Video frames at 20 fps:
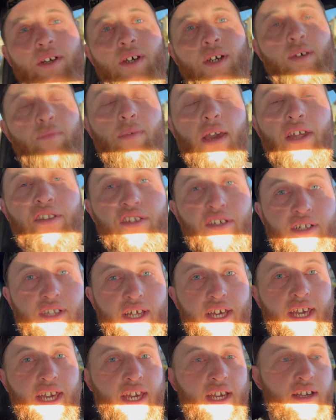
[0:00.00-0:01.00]

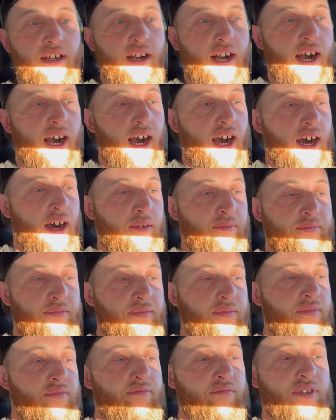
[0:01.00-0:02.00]
Basically,
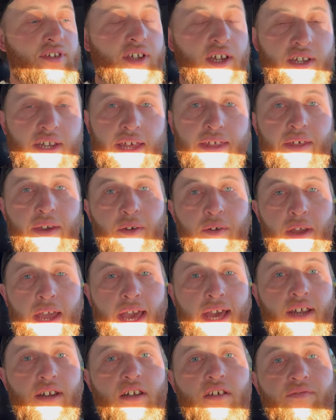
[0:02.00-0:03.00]
Sunday they
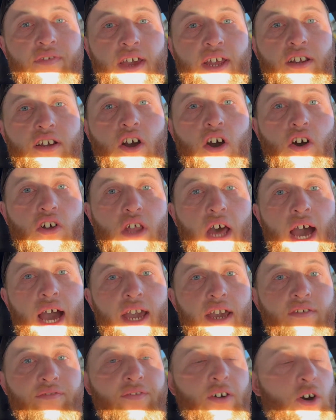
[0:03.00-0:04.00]
had an event called
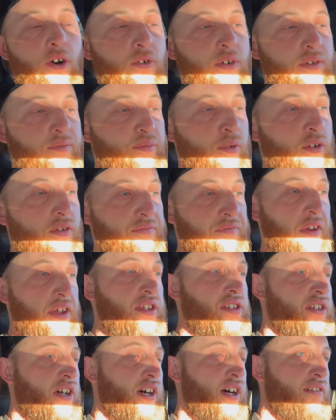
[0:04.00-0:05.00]
IFO, Import
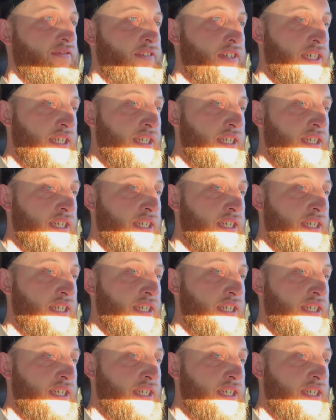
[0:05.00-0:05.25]
Face Off,